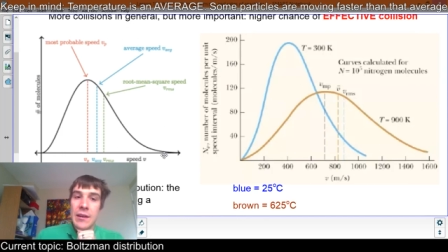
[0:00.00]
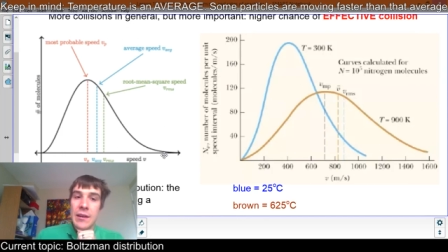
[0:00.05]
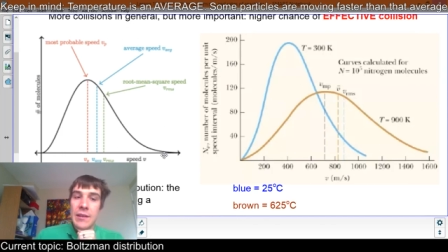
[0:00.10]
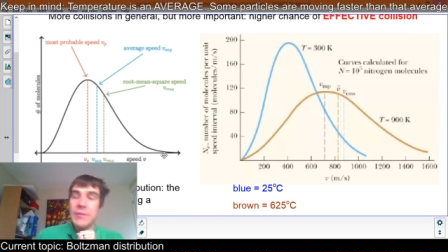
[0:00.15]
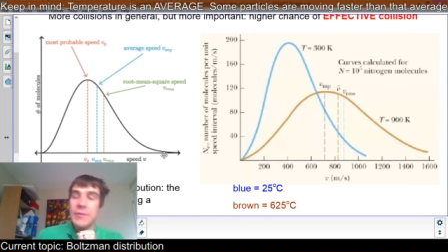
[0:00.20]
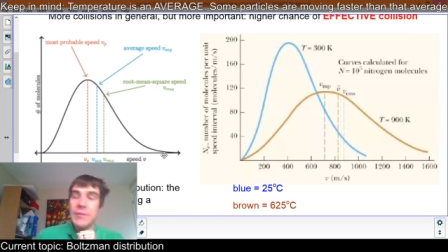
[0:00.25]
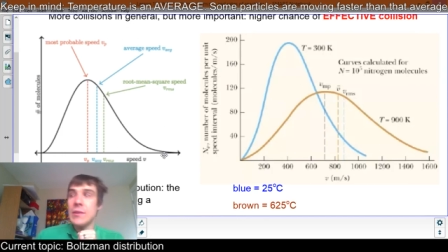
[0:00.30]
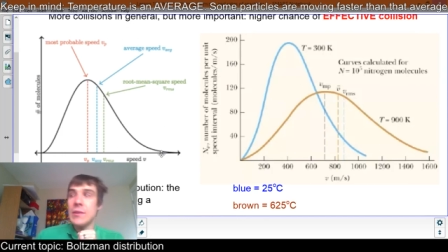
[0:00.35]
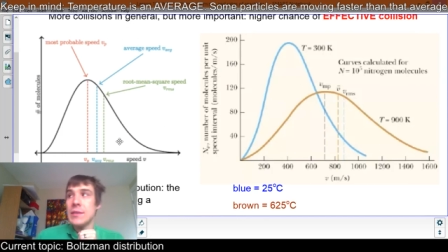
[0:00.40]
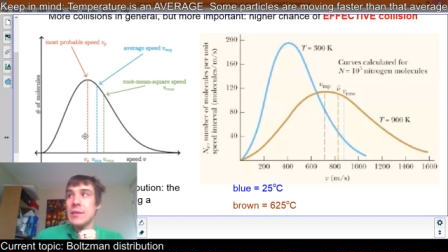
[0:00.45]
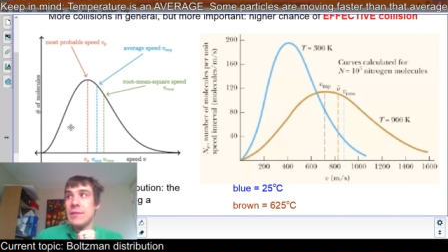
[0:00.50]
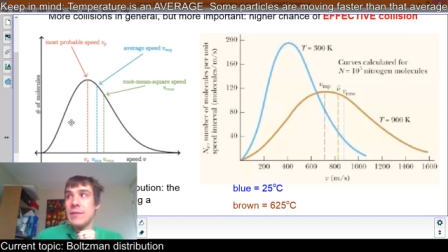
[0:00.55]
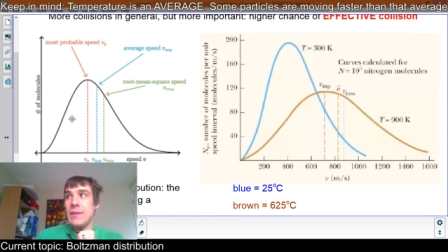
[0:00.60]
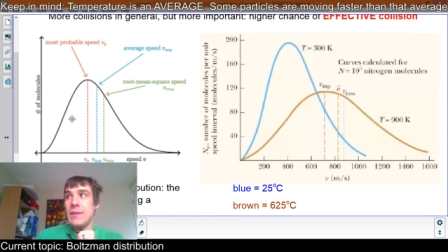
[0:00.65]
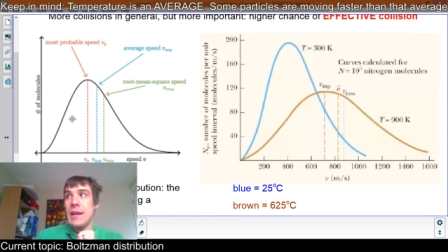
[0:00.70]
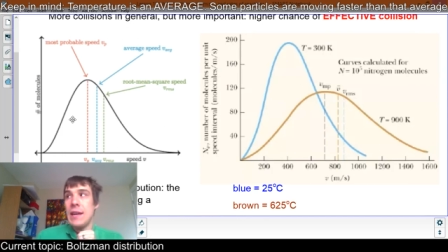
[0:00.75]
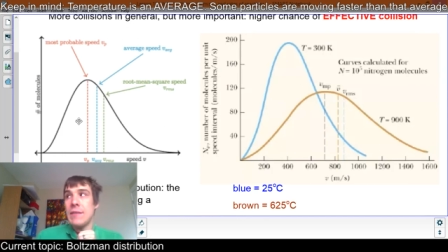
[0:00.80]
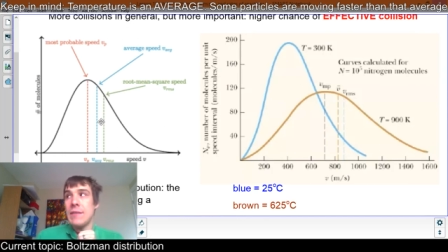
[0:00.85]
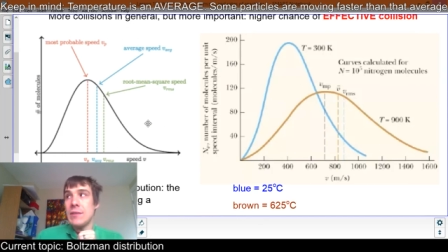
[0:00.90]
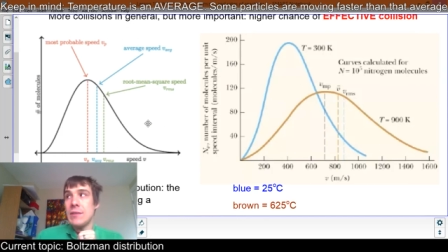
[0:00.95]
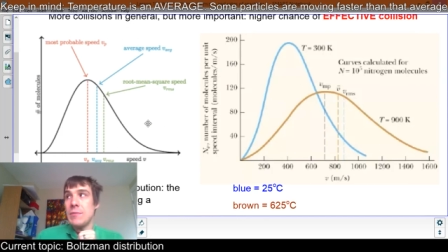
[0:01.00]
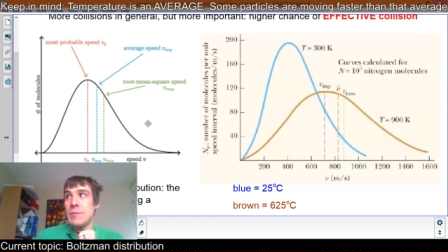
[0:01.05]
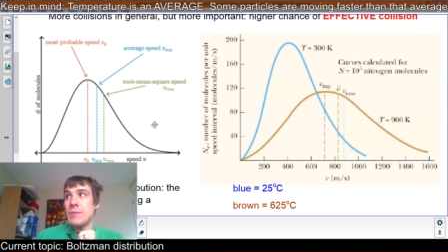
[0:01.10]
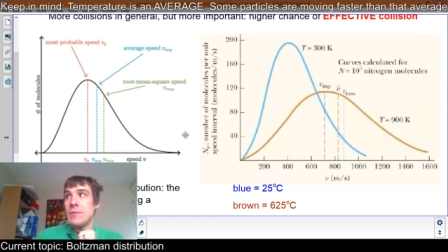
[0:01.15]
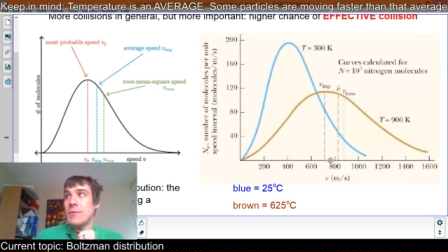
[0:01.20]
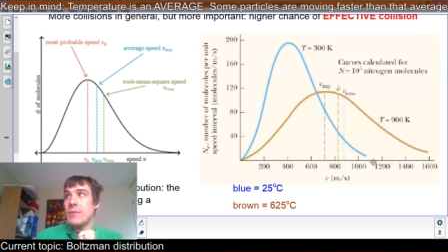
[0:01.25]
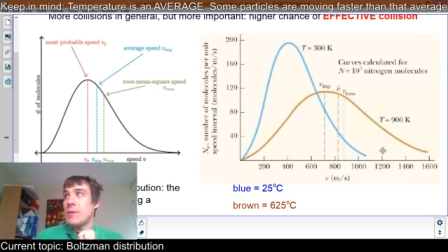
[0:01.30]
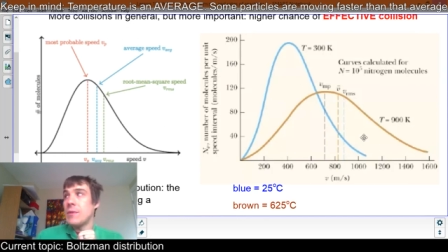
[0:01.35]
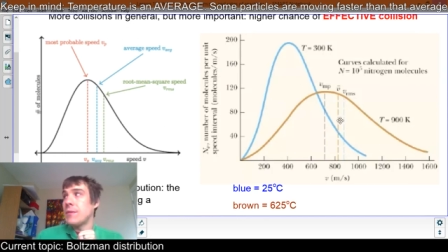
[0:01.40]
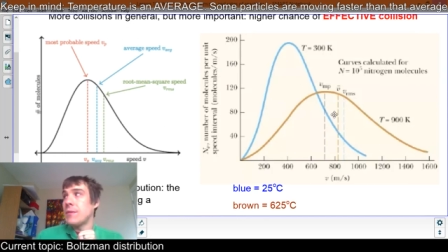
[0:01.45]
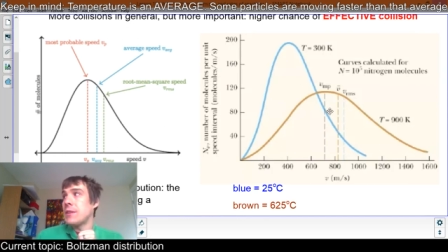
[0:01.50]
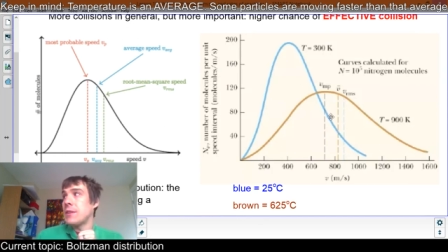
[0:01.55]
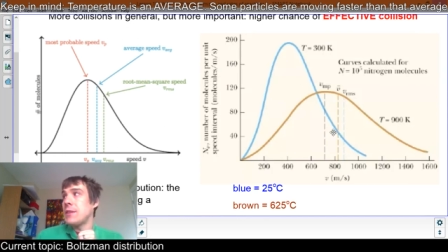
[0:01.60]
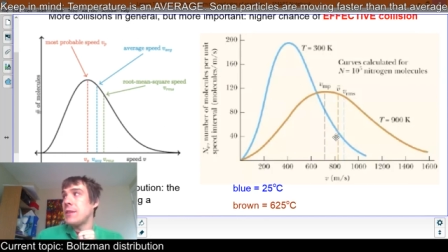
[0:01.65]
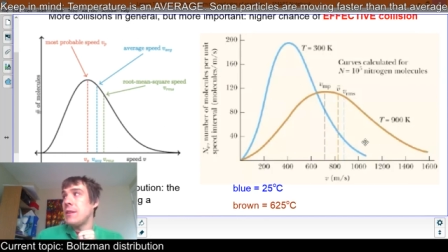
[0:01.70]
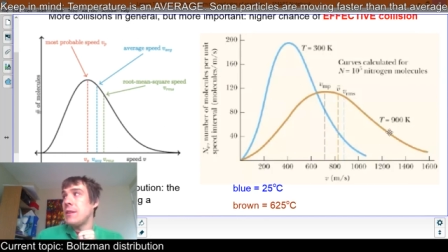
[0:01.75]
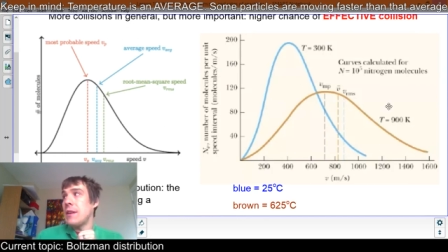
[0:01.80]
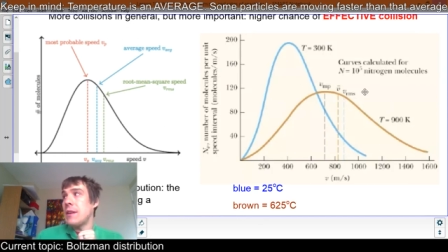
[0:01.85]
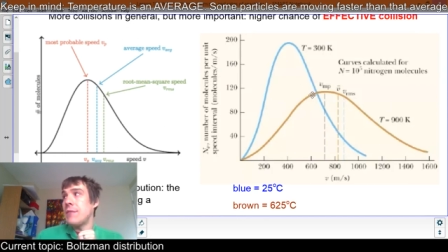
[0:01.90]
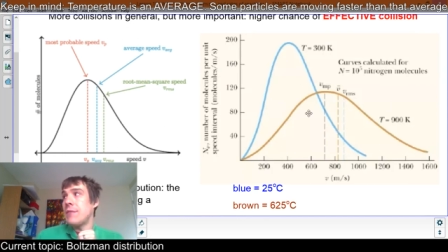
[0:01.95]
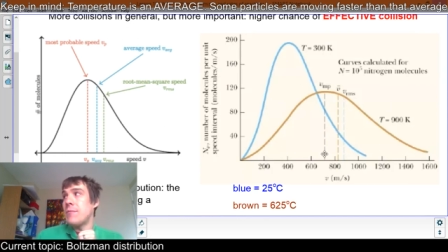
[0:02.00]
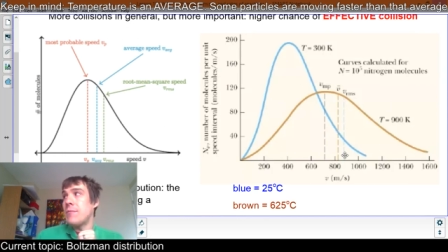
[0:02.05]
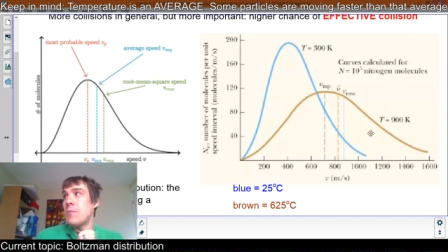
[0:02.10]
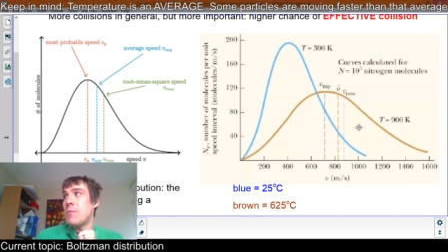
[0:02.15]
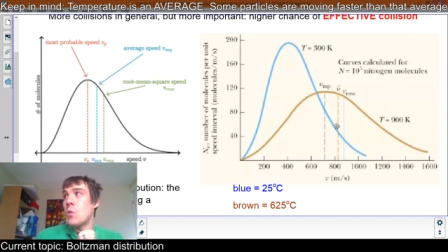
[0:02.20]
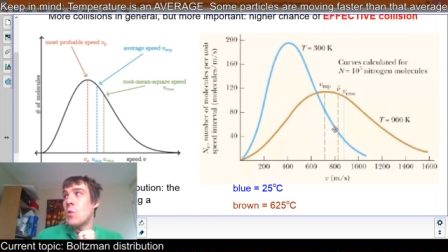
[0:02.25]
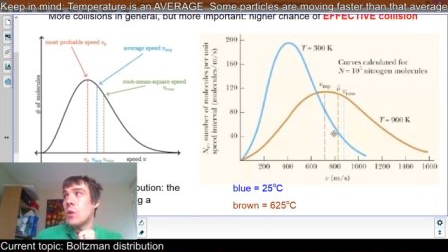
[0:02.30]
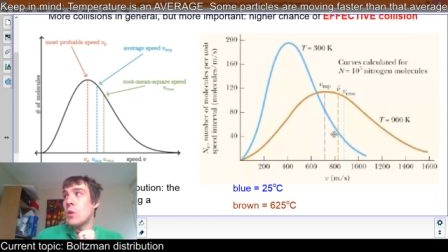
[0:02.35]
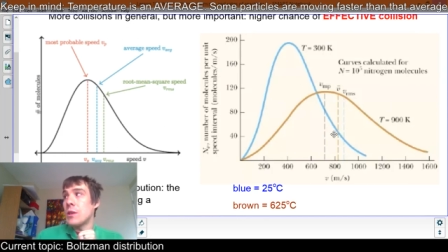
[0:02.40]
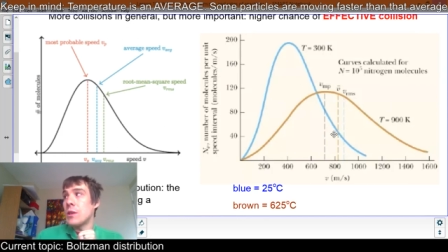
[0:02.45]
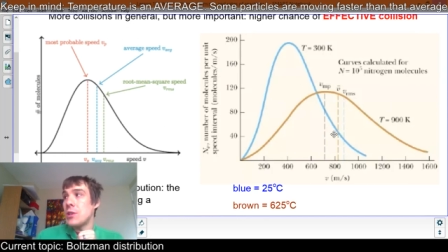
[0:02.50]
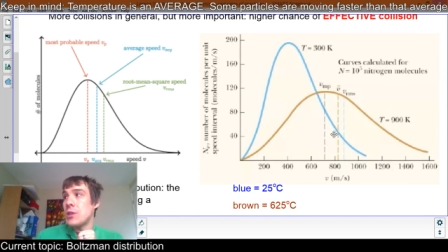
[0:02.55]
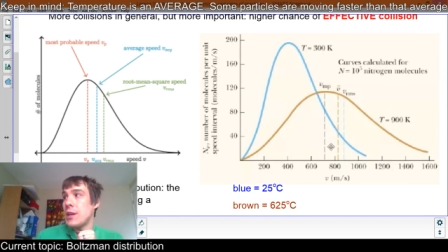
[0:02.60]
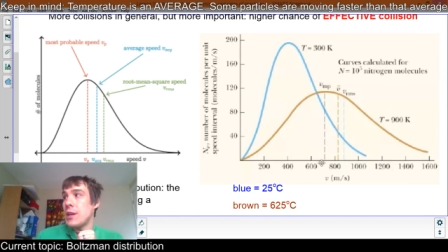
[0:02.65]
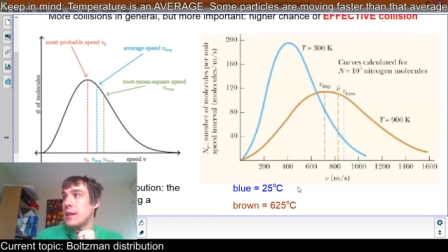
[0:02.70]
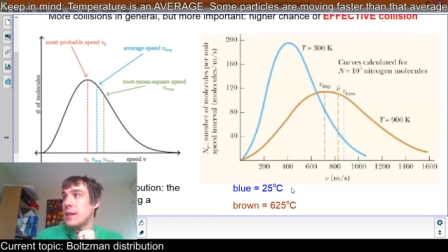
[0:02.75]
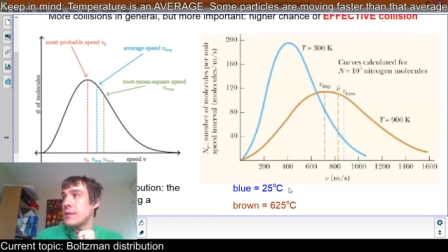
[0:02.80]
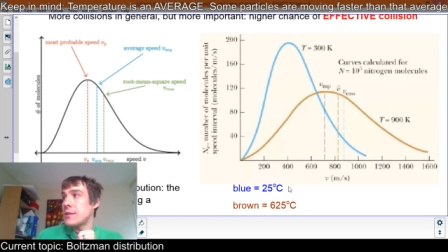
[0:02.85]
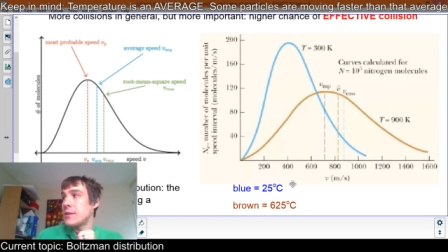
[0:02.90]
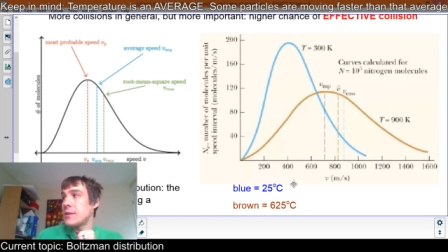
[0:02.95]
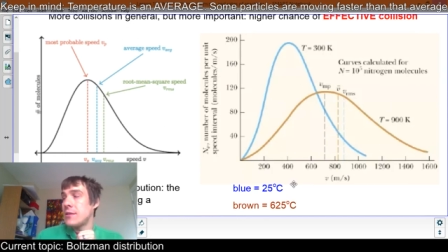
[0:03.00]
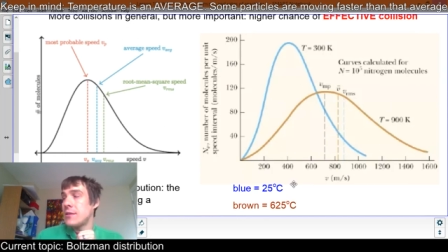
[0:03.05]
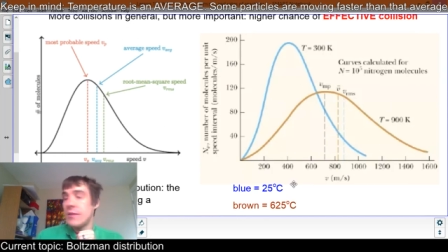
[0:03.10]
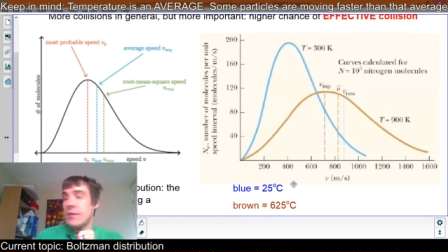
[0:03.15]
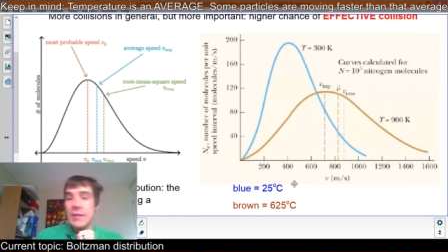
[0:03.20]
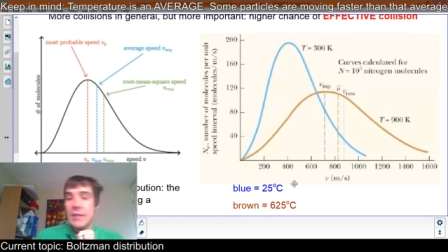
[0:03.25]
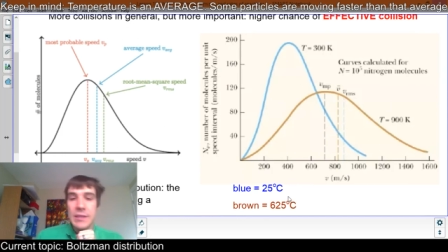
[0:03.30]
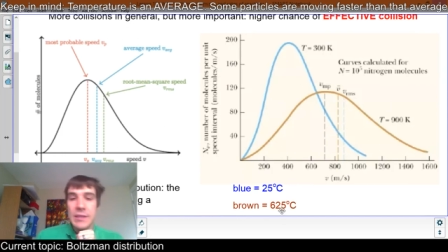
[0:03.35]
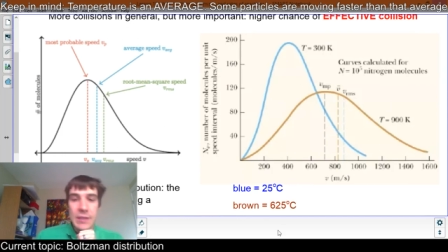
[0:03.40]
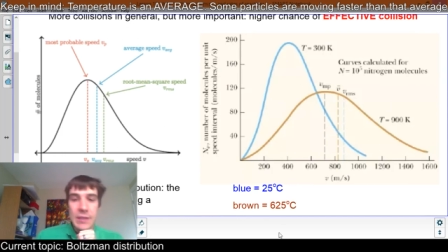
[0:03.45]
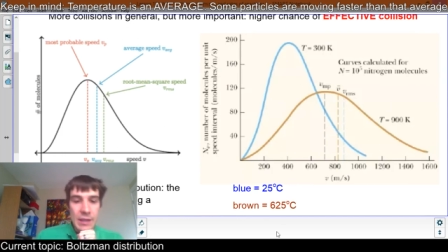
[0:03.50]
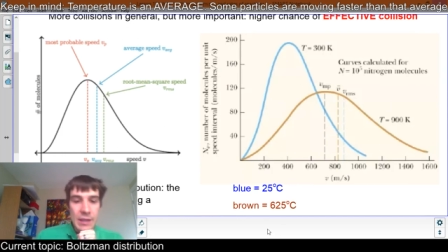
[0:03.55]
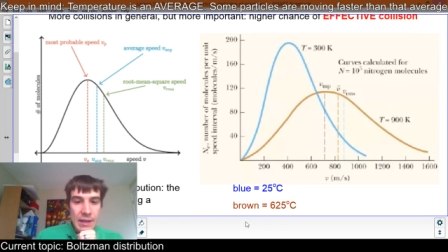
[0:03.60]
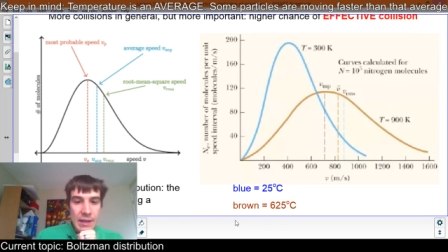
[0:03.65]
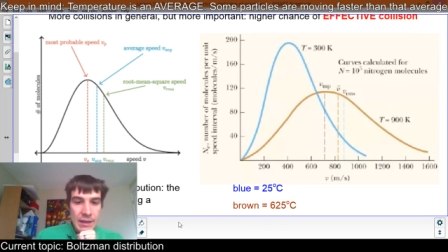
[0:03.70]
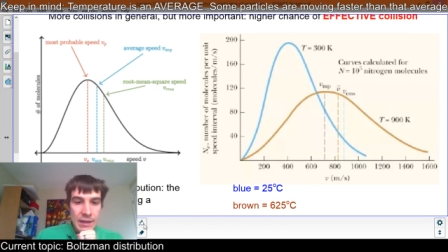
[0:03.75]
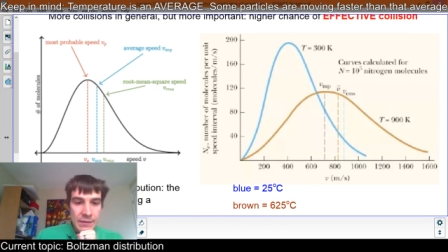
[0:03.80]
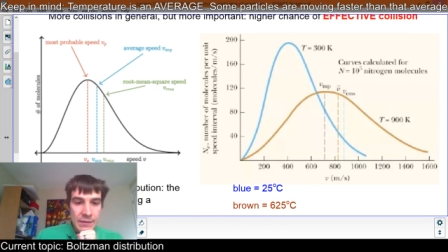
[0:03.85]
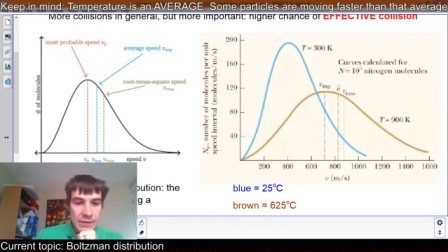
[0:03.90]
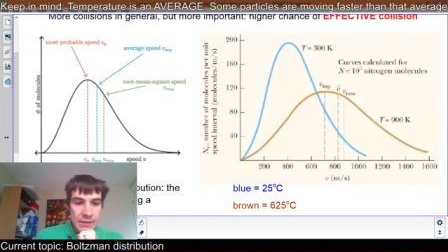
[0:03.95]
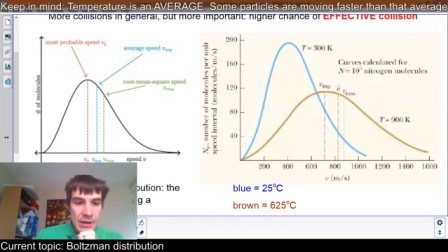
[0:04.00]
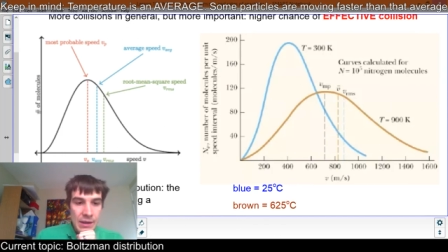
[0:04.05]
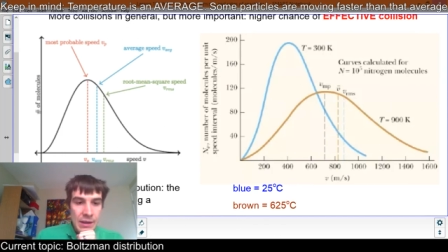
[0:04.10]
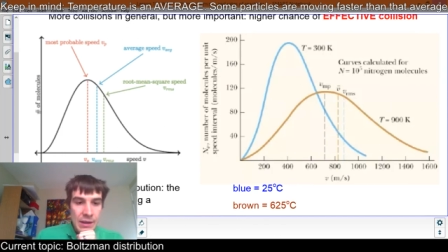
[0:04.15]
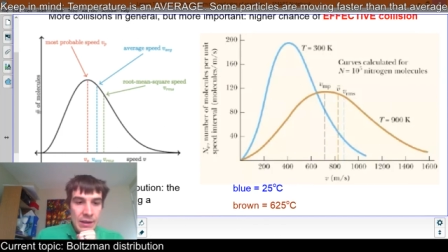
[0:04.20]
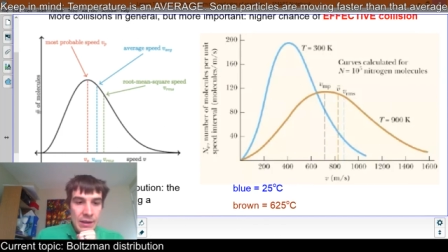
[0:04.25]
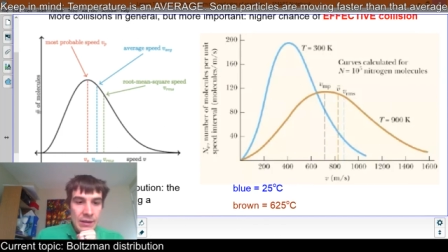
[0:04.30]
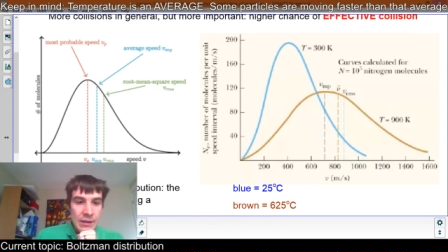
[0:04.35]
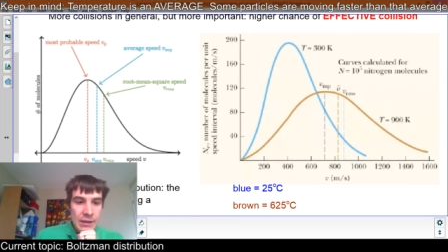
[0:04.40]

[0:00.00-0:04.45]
Of course, if the average moves forward, you have more chance. So this is the kind of the